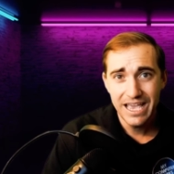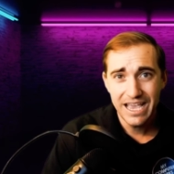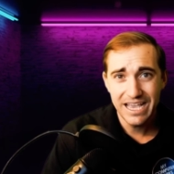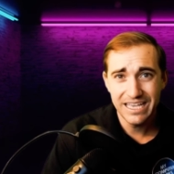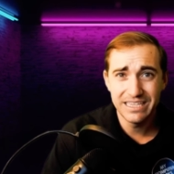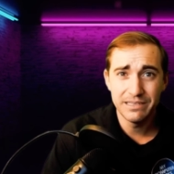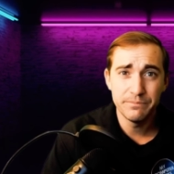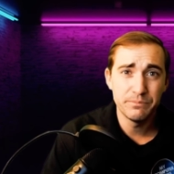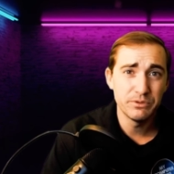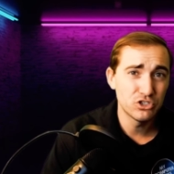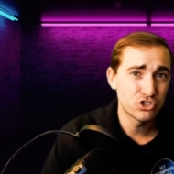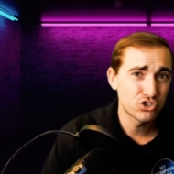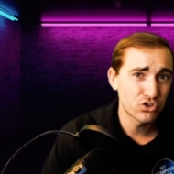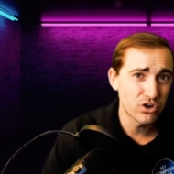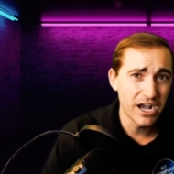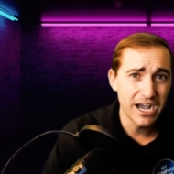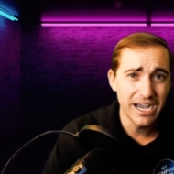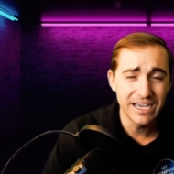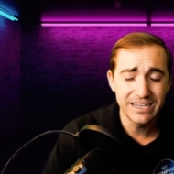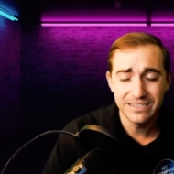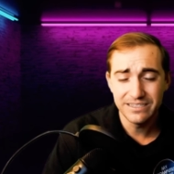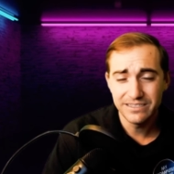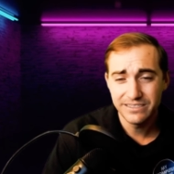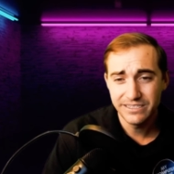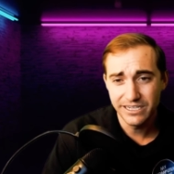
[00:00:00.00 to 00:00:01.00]
and they've been
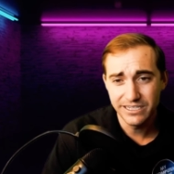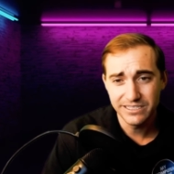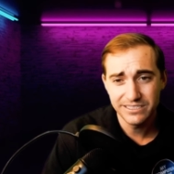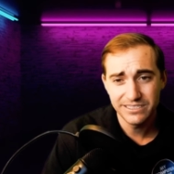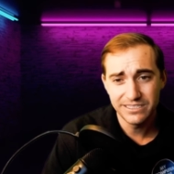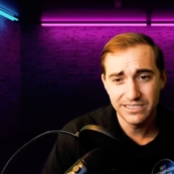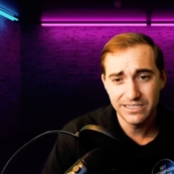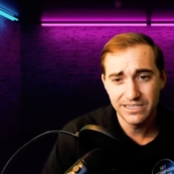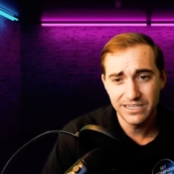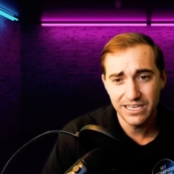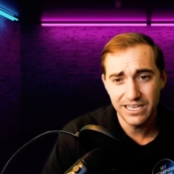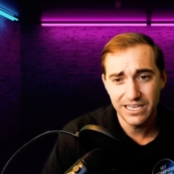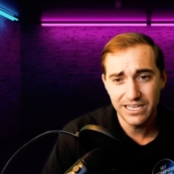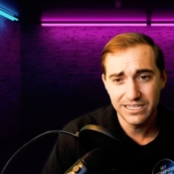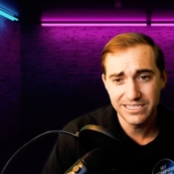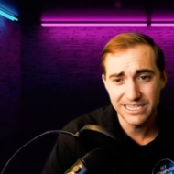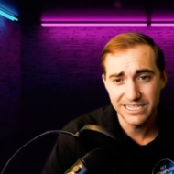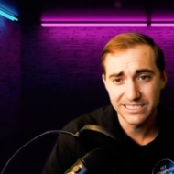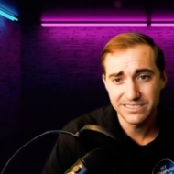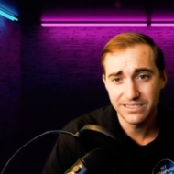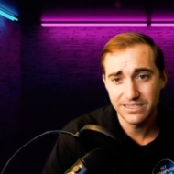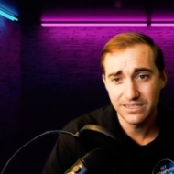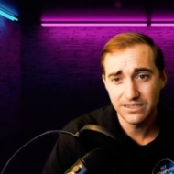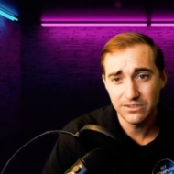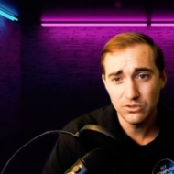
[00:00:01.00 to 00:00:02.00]
tried and tested,
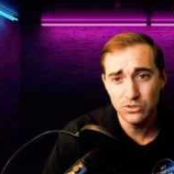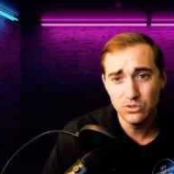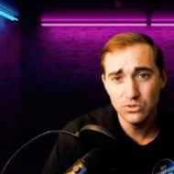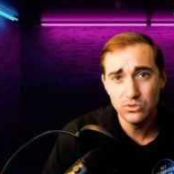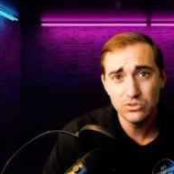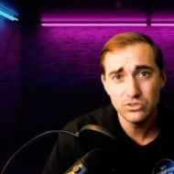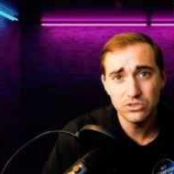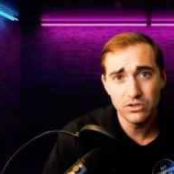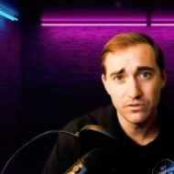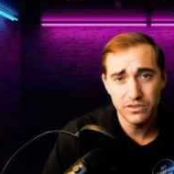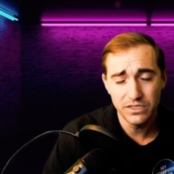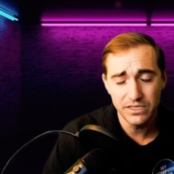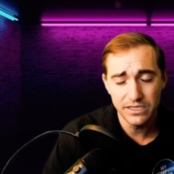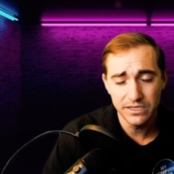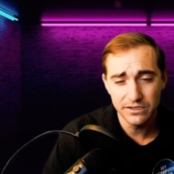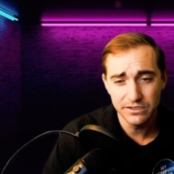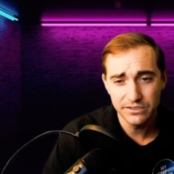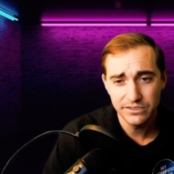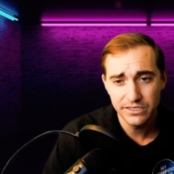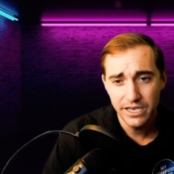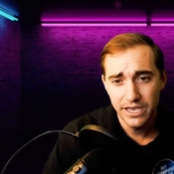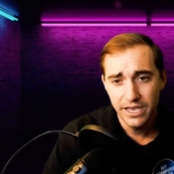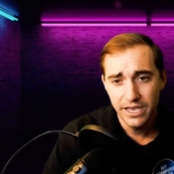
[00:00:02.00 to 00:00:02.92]
tested and used over the years.